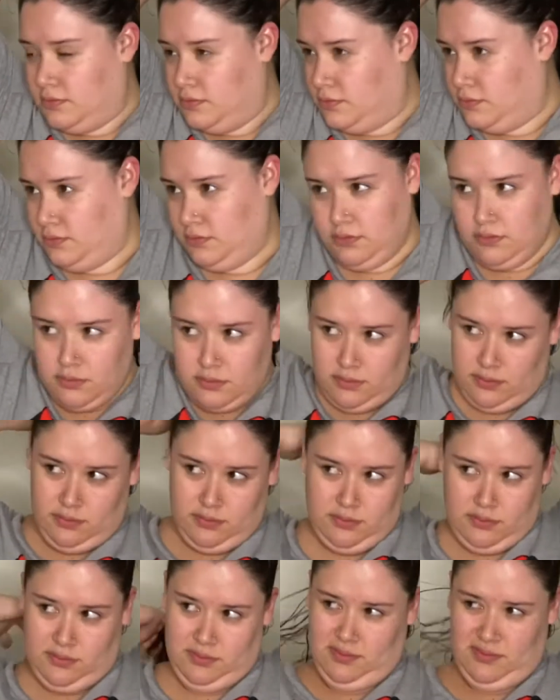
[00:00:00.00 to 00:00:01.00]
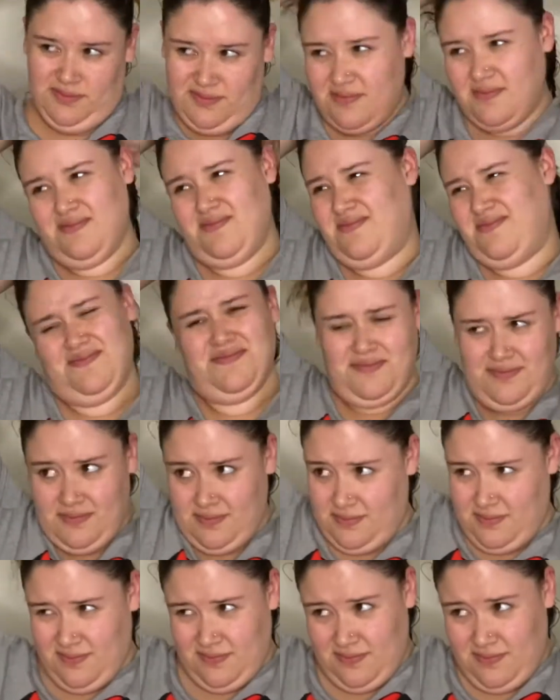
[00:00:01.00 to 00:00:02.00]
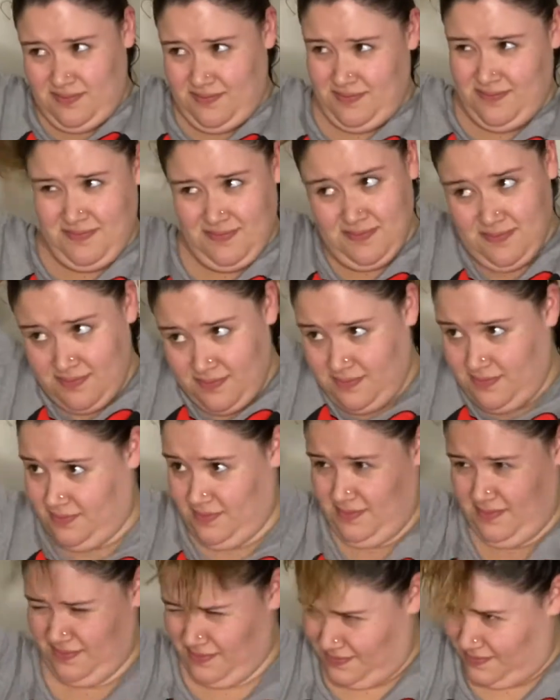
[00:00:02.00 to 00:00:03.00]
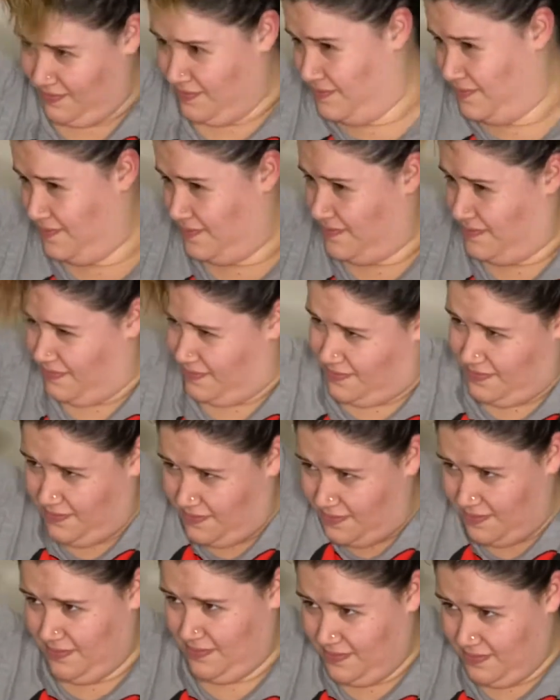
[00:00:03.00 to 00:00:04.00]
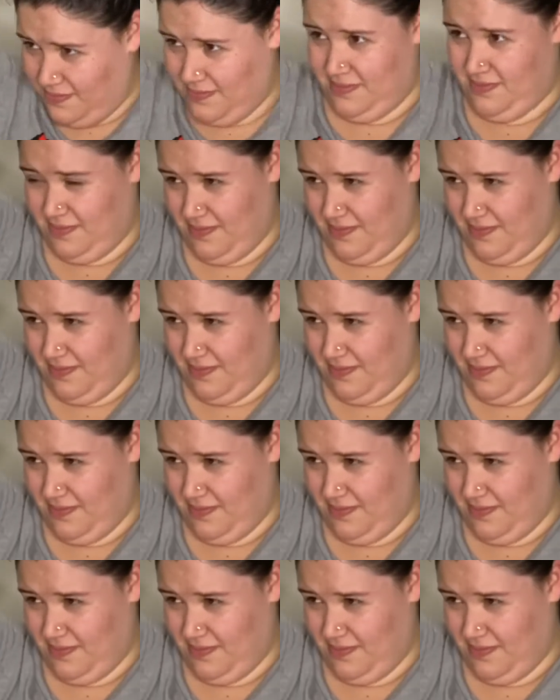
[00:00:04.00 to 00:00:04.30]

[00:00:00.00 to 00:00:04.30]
clips. I got these clips at Walmart, just in case you guys are curious.